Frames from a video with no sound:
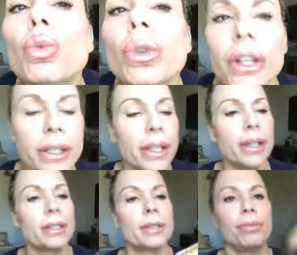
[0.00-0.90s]
Look at
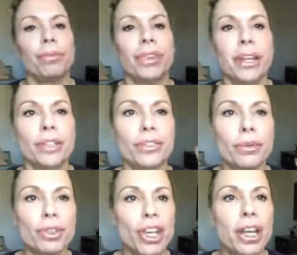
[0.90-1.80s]
this. It's from
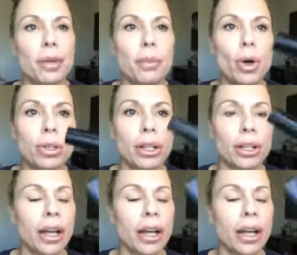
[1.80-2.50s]
Shayna Mokler.